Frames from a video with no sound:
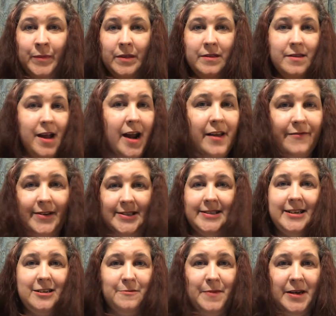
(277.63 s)
None of us
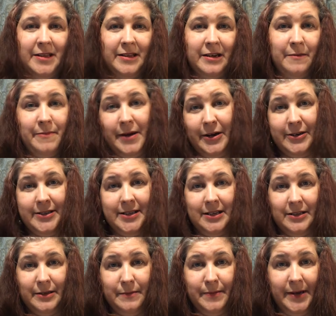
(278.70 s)
need to be in the comparison
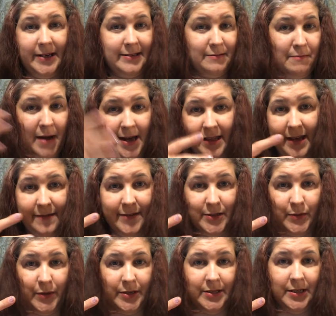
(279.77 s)
Olympics. My life is
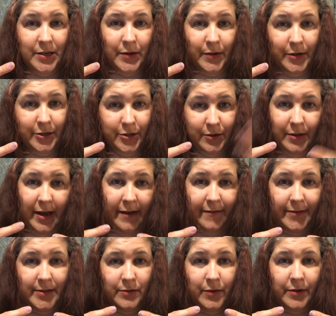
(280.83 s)
worse than yours. Your
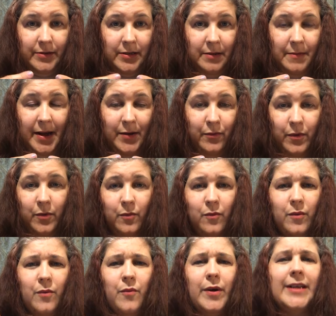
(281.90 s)
life is worse than mine.
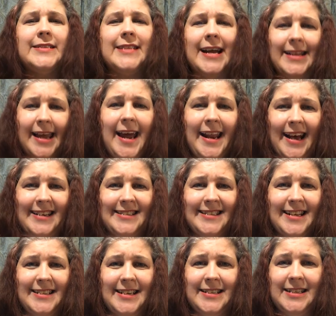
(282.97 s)
What does that get us?
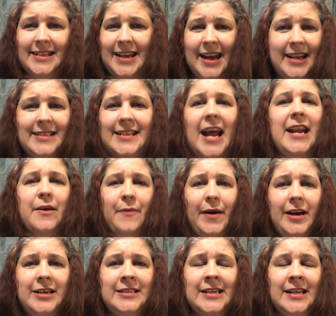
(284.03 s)
That doesn't get us
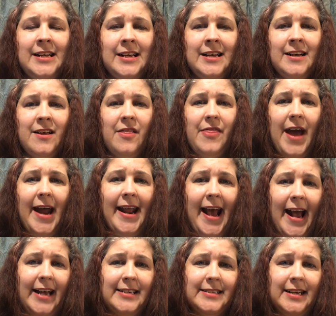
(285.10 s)
anywhere. That
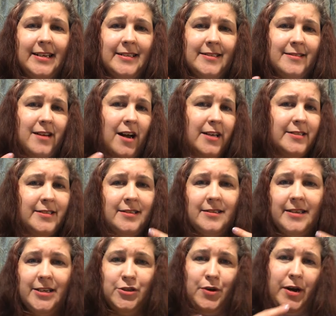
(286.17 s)
has us
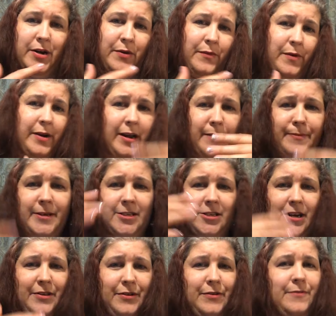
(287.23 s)
constantly trying to one-up each
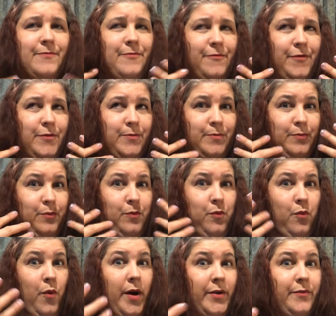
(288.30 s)
other. For
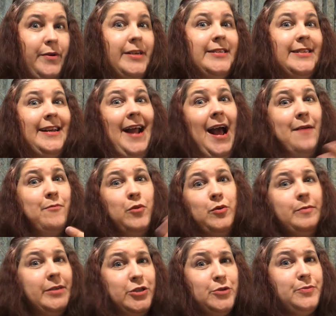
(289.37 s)
what reason? I'm more
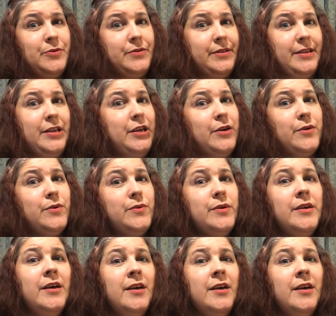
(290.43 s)
miserable than you?